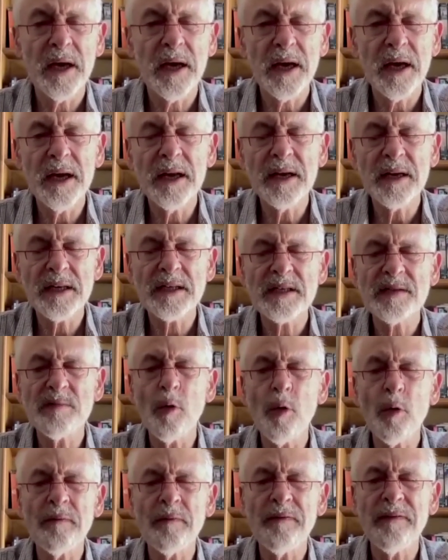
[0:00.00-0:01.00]
in a
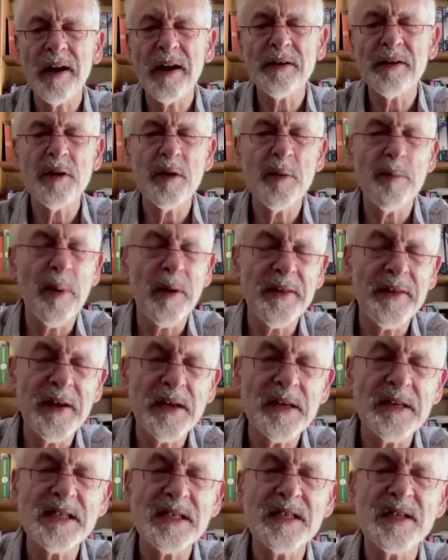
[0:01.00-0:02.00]
small factory but
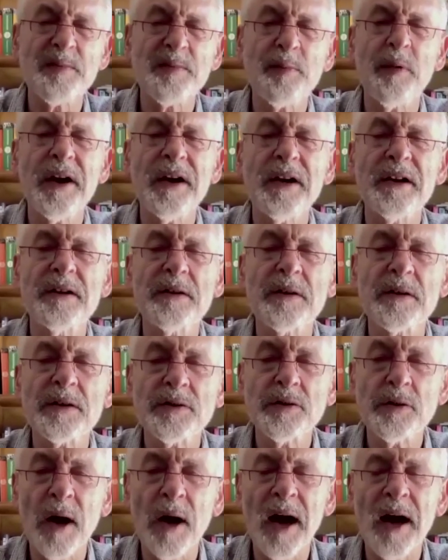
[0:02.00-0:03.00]
then spread
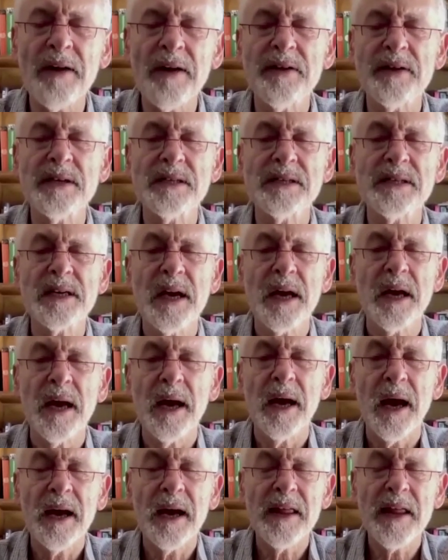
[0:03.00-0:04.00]
to others
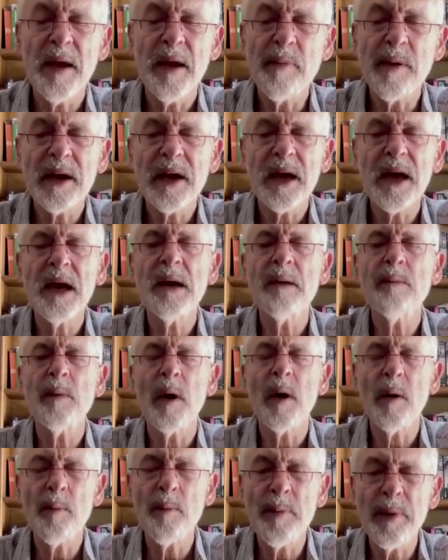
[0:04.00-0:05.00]
and they became
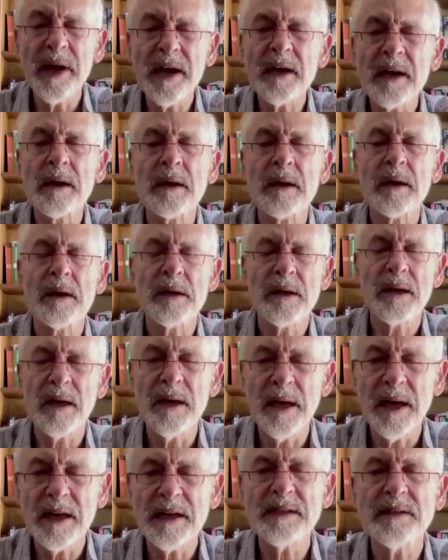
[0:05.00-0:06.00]
a big
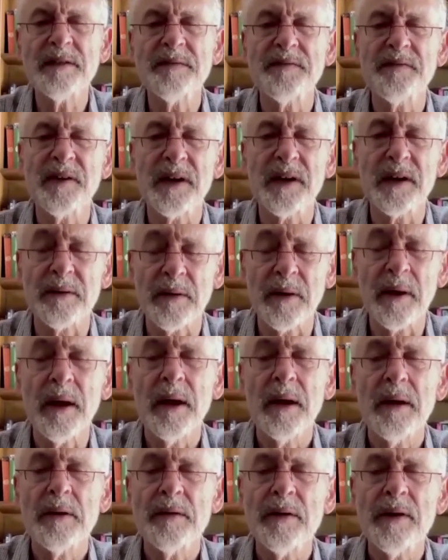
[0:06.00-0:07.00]
collective thing.
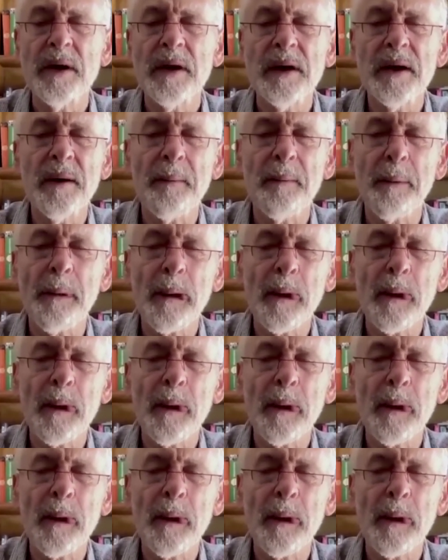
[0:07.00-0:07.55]
The